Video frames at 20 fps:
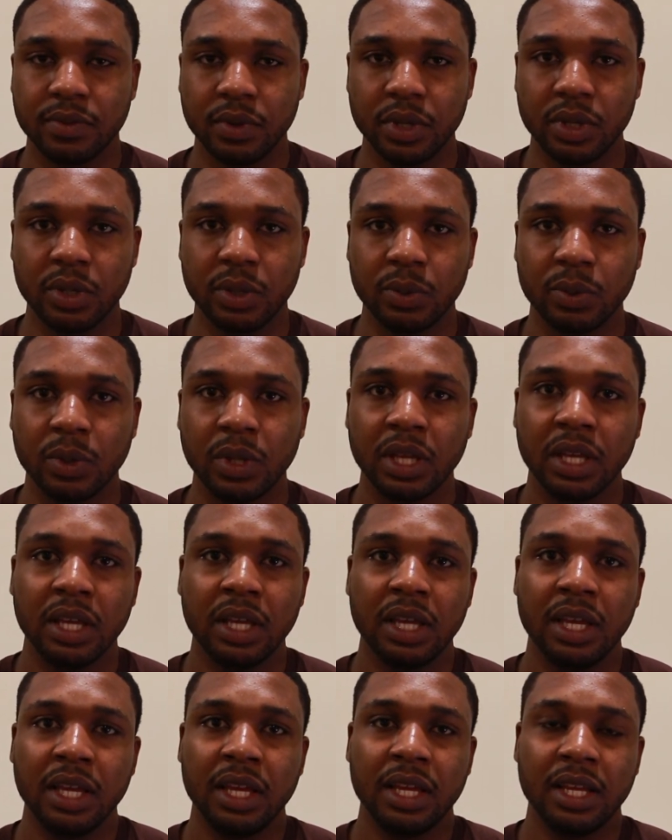for you.
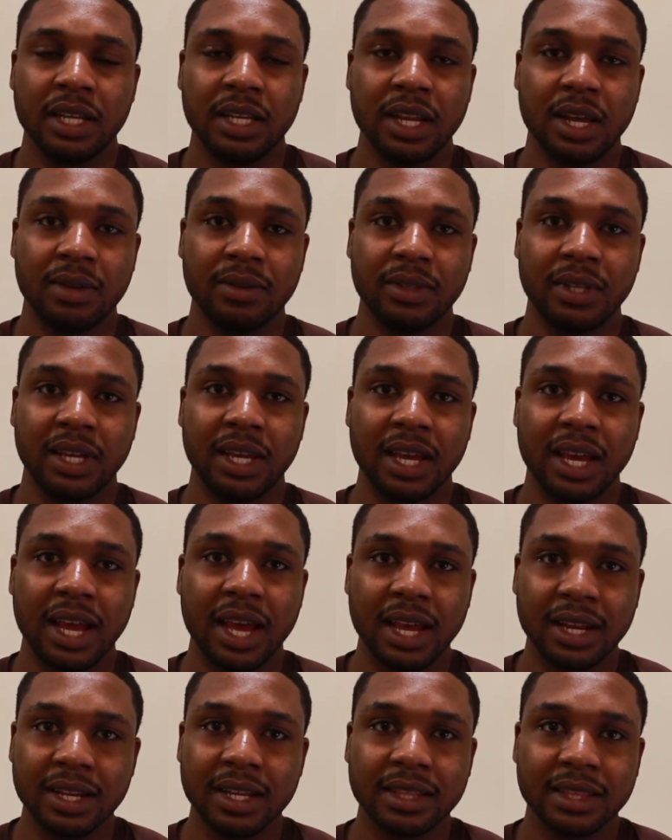Now, the
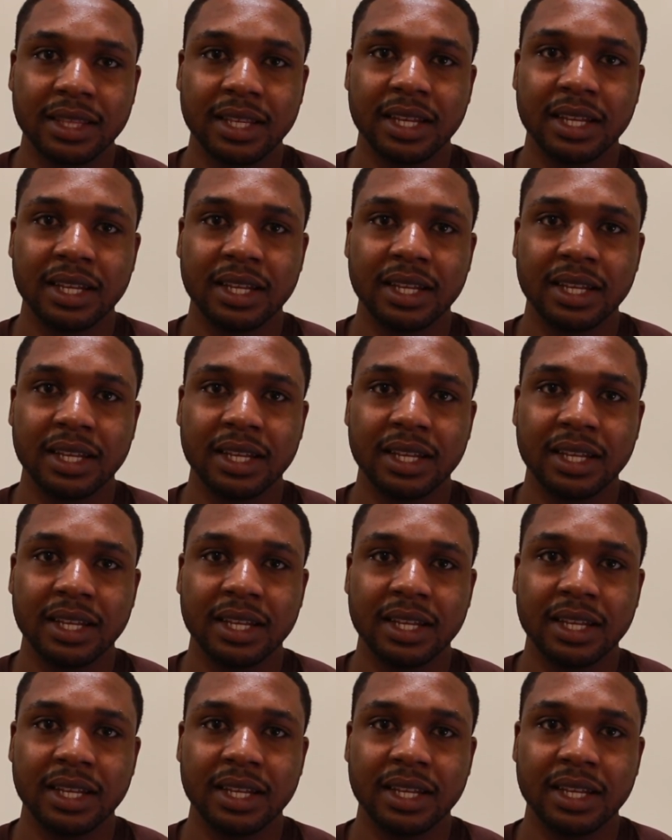other